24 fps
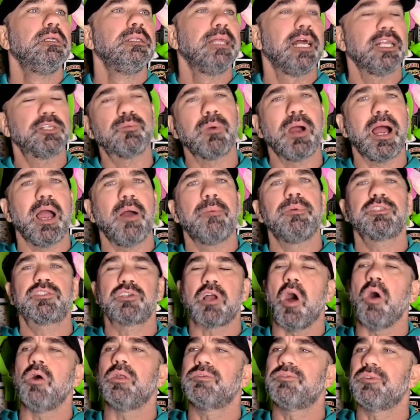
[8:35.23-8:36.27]
That's why I was
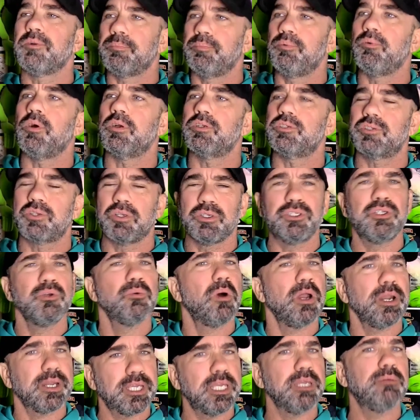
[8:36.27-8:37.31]
calling for Brooks, because you
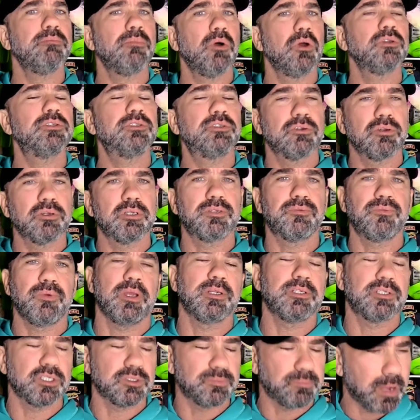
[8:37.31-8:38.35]
want to keep Mostert as
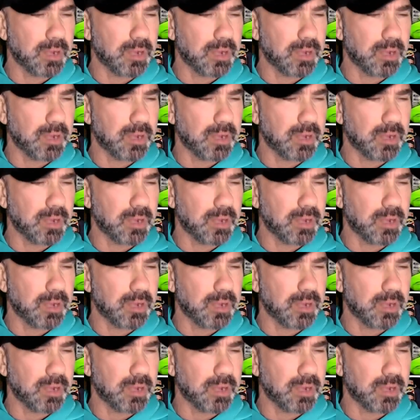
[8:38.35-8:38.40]
fresh as